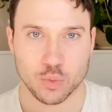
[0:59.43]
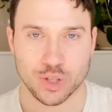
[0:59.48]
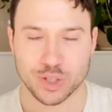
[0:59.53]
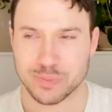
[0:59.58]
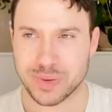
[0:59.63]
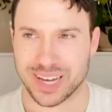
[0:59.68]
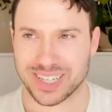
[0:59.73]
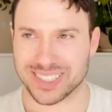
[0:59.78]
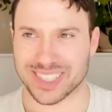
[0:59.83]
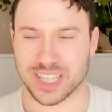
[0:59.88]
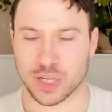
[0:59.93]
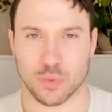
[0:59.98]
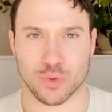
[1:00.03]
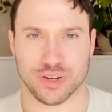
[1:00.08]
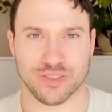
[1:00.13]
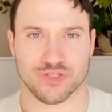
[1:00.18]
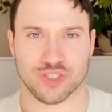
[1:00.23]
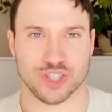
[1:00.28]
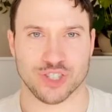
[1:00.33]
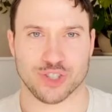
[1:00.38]
which basically
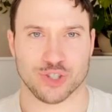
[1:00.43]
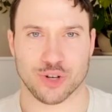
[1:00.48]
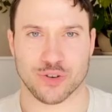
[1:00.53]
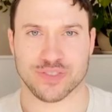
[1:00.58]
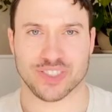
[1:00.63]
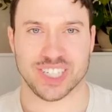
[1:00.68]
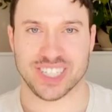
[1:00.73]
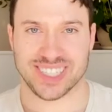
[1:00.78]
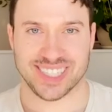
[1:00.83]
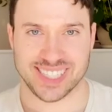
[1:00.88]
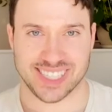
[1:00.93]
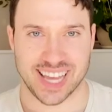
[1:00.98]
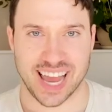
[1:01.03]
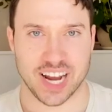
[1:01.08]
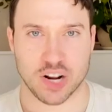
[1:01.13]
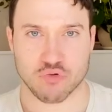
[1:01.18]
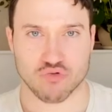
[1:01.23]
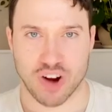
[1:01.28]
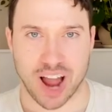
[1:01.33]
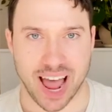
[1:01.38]
would have just served to
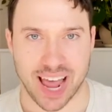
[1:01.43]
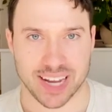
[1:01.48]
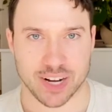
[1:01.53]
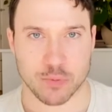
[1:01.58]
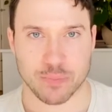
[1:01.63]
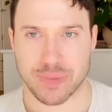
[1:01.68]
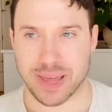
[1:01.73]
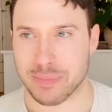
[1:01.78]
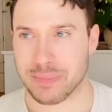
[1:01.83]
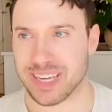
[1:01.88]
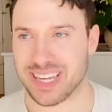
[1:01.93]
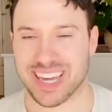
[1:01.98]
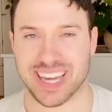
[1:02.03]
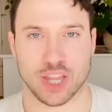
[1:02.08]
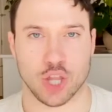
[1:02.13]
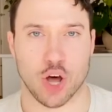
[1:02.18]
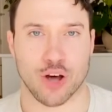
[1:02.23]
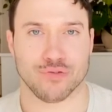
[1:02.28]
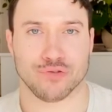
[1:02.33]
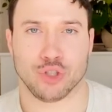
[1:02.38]
incite a riot and maybe
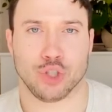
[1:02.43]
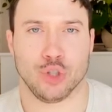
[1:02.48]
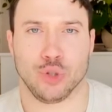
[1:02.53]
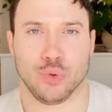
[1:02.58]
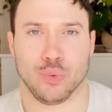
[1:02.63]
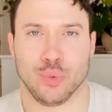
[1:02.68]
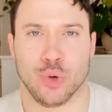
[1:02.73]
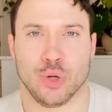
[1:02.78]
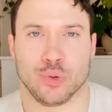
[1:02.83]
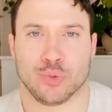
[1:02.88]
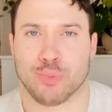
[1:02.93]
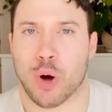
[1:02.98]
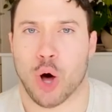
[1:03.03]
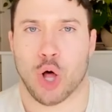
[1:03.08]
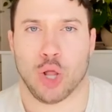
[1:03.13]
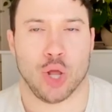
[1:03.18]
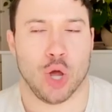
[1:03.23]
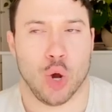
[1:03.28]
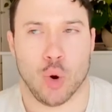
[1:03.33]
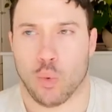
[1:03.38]
kill off two
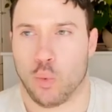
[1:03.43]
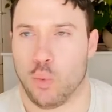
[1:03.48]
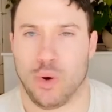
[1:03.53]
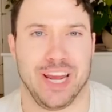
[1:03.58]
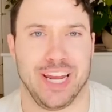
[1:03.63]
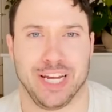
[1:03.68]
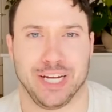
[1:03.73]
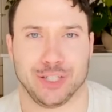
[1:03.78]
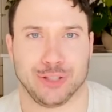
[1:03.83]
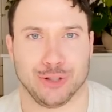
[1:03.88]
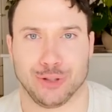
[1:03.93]
small, weak